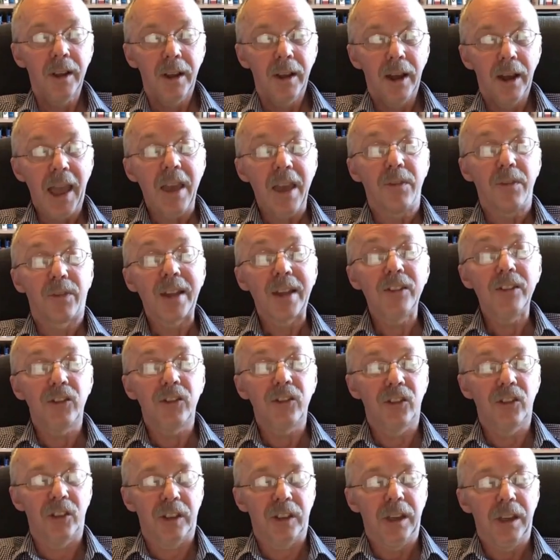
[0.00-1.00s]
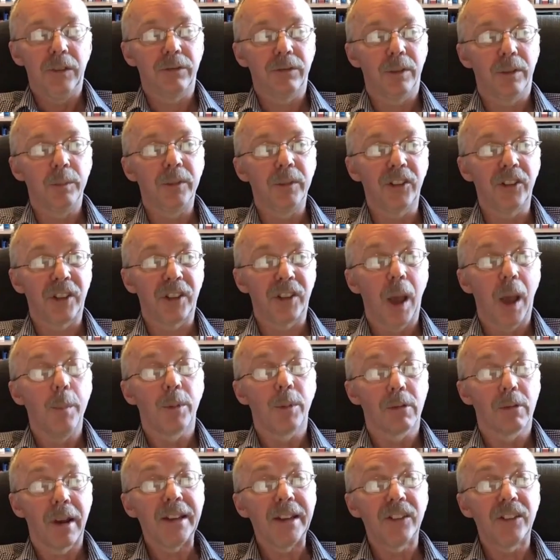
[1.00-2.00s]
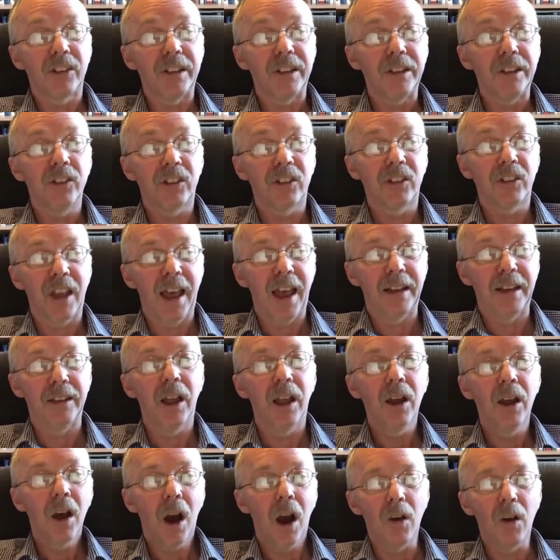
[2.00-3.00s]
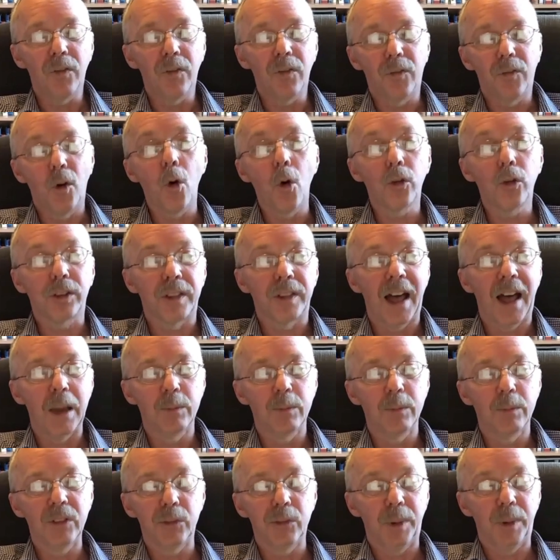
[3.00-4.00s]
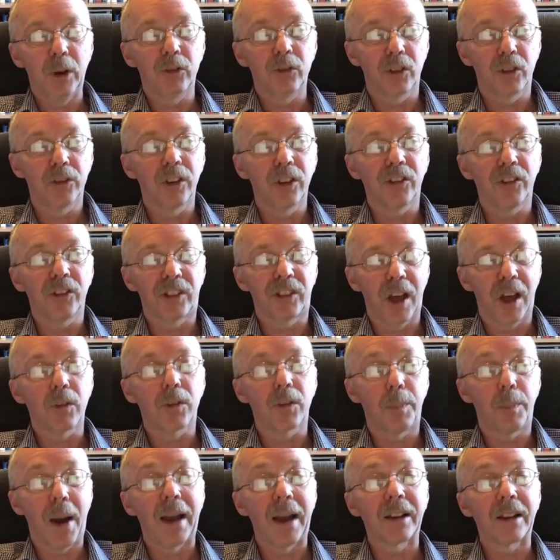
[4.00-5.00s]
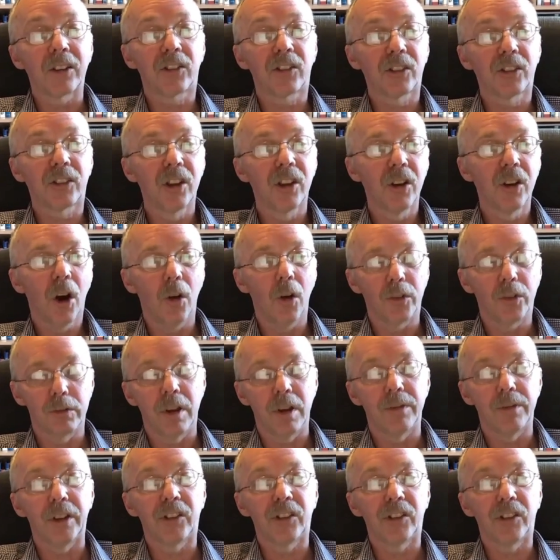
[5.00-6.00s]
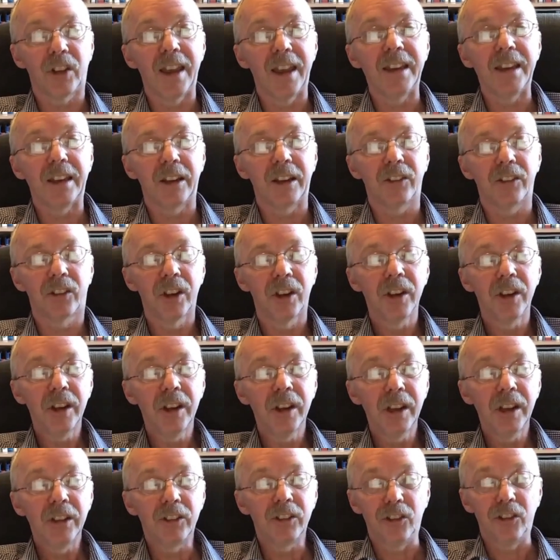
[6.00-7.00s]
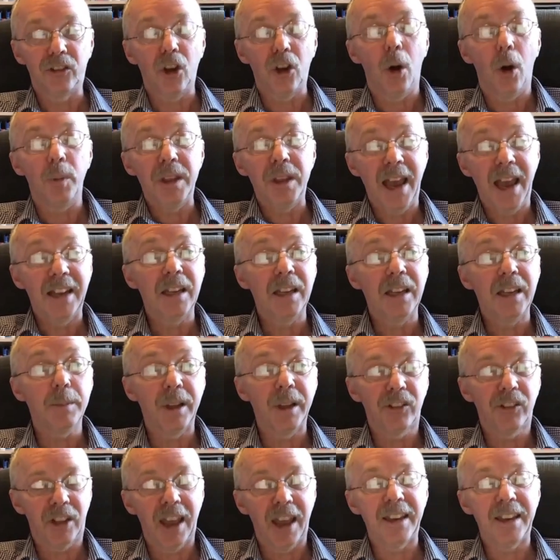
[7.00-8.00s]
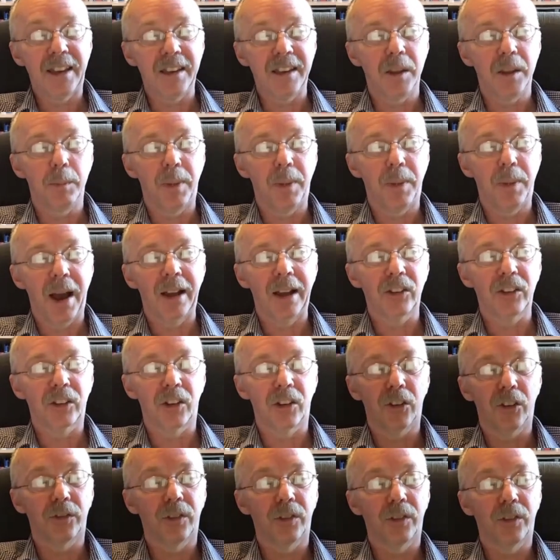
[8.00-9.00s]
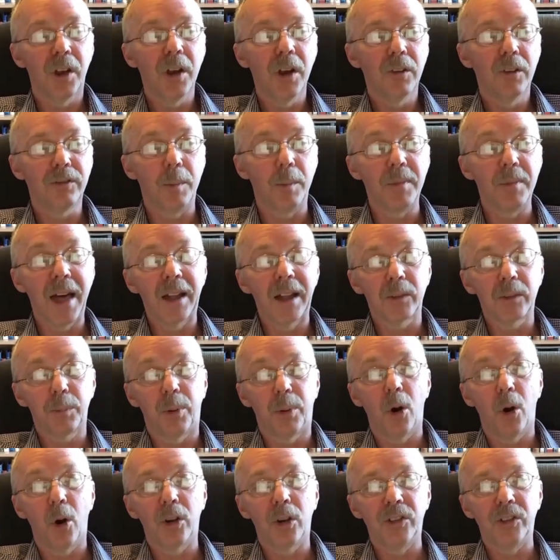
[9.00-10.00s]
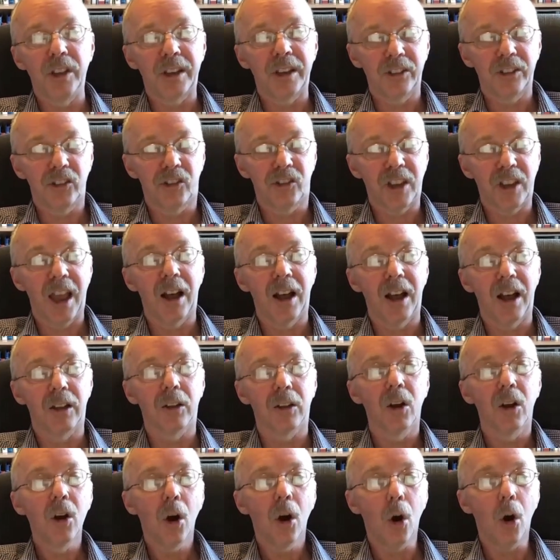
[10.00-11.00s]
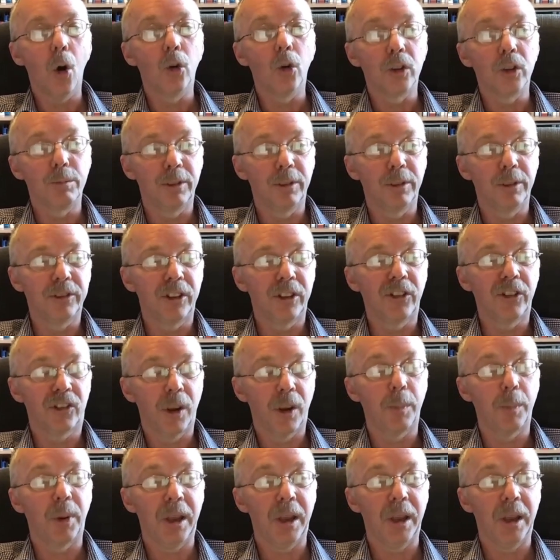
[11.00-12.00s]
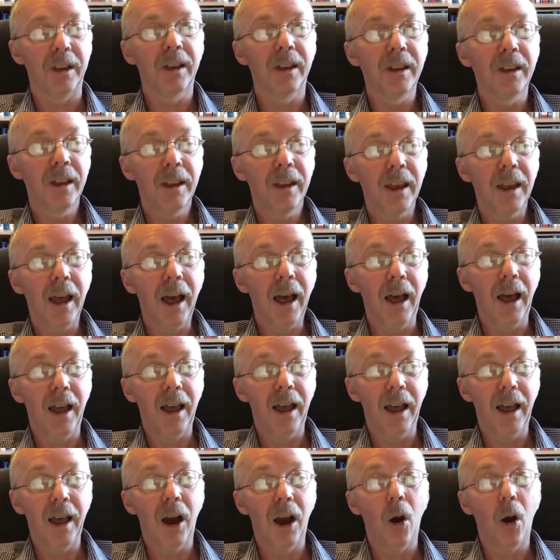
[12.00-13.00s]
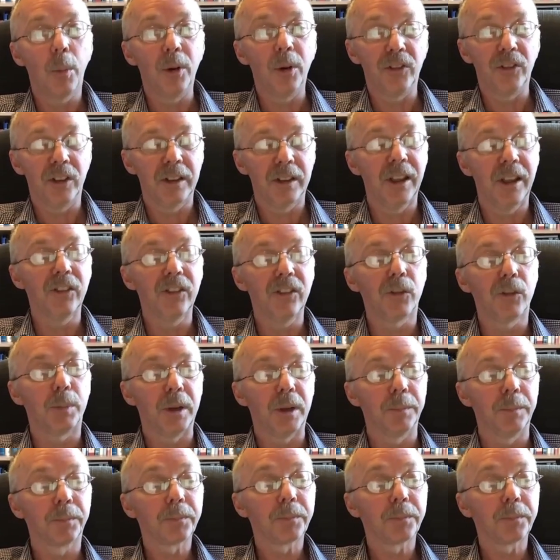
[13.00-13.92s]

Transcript: Eventually, from December 1810, a fourth line was built on the south banks of the River Tagus to stop the enemy taking the banks, because from that point they could shell all the British shipping opposite Lisbon.